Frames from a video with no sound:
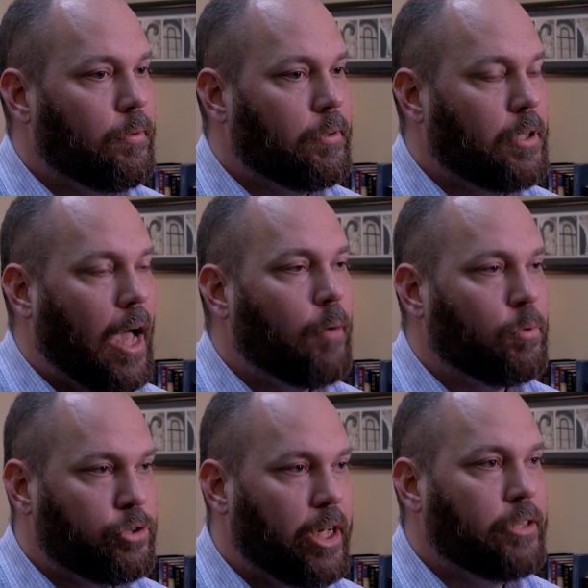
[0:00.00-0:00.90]
will
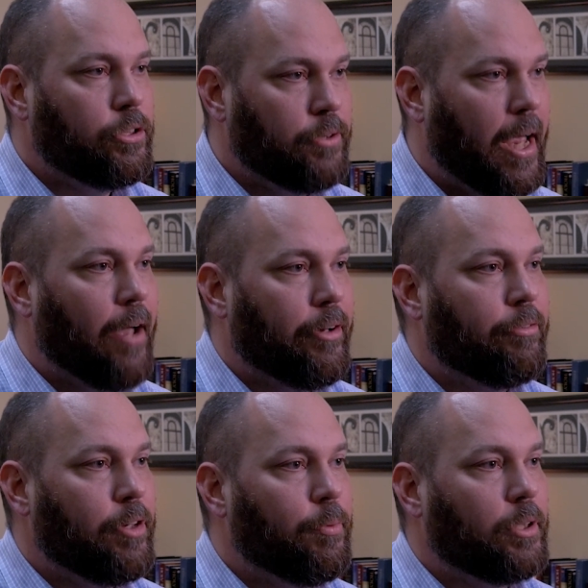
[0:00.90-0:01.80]
chase you down if
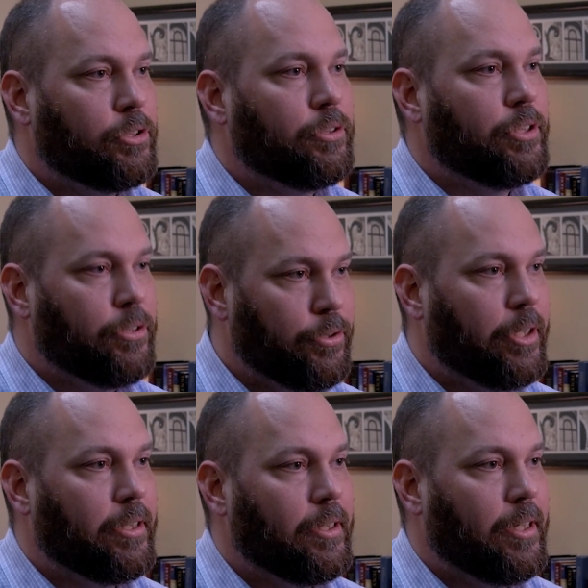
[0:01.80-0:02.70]
he wants you to do it.
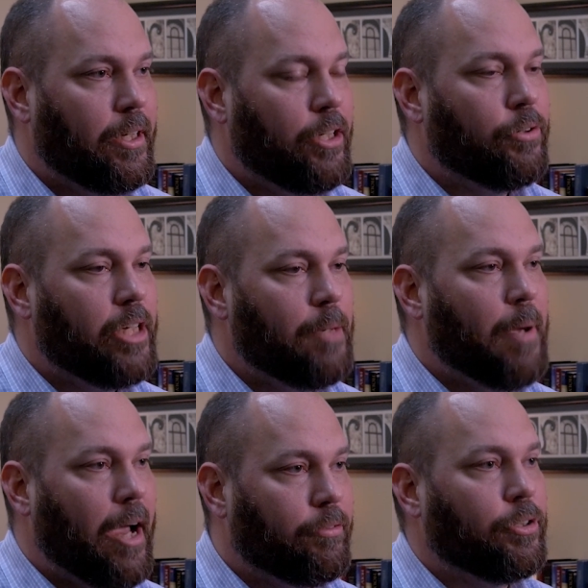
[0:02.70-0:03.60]
He'll keep
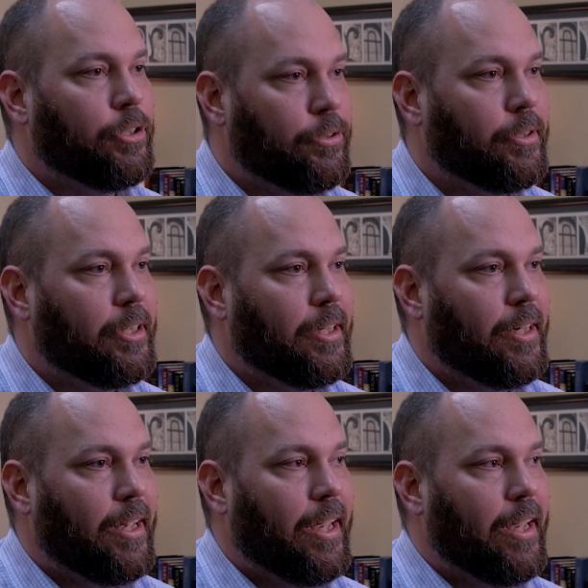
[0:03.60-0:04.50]
after you.
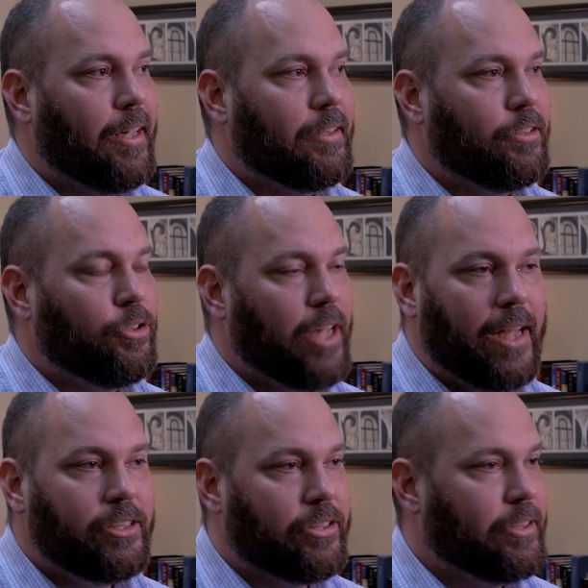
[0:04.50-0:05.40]
And you can't
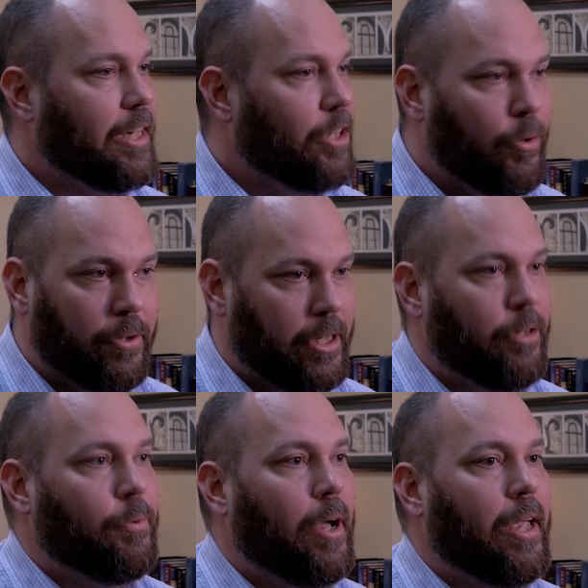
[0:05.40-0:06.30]
just say no and get
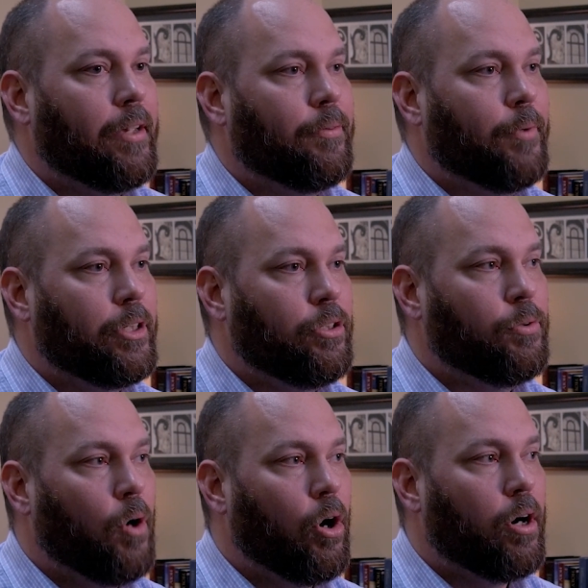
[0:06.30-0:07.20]
away. When you
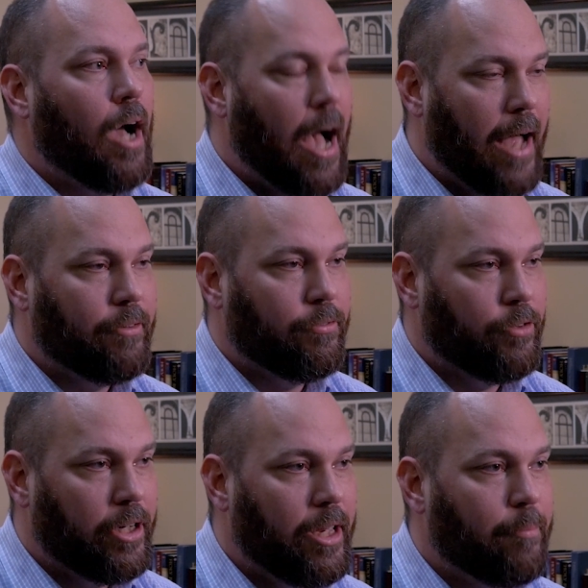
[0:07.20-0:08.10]
are hot for
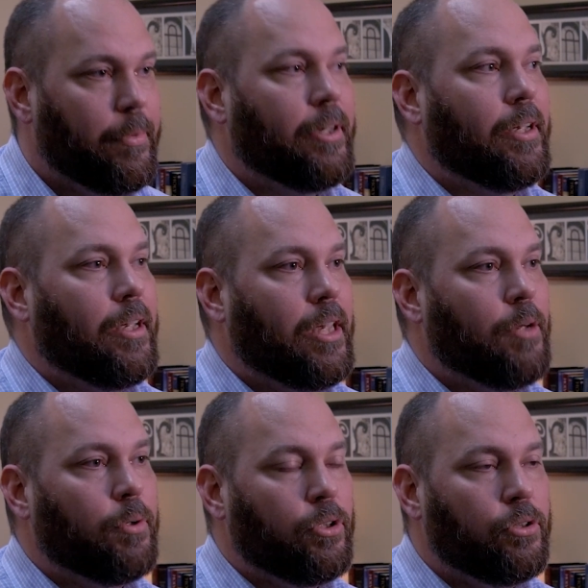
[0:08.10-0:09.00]
him, he
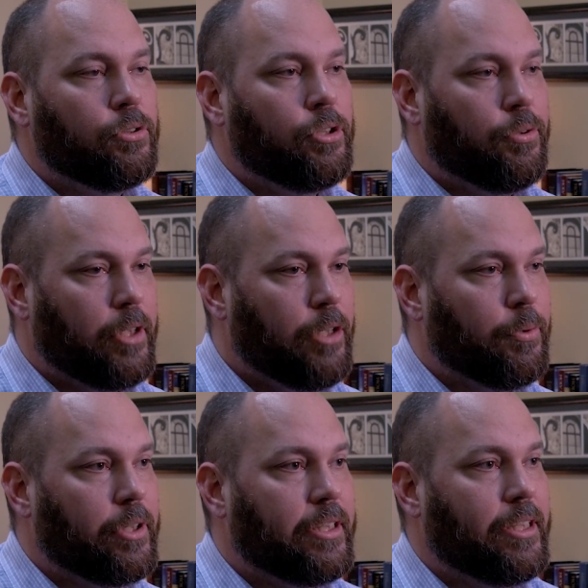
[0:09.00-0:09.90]
will use you and he will
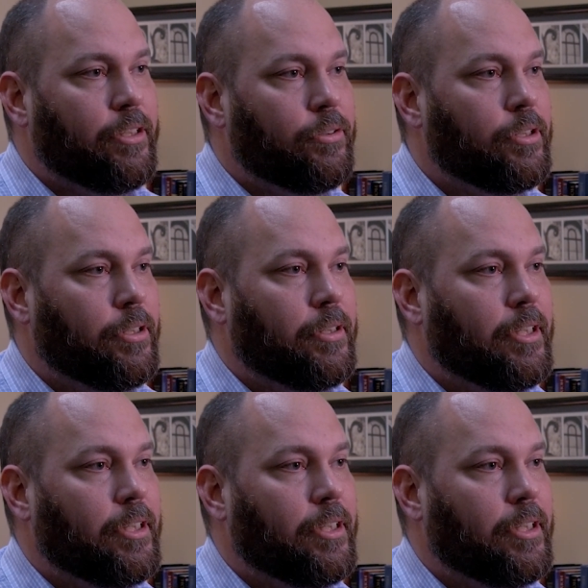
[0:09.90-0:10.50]
continue to